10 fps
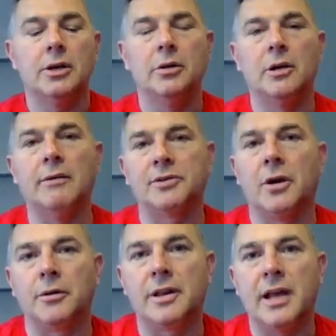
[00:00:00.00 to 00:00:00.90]
you give us
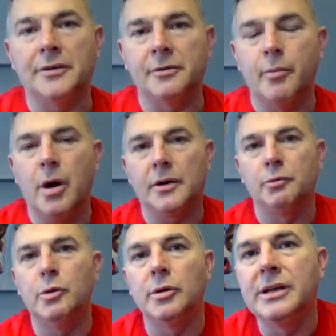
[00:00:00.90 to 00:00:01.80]
hundred thousand bucks,
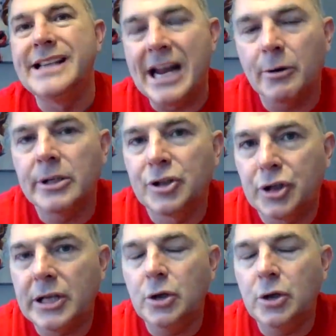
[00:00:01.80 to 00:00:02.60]
we'll guarantee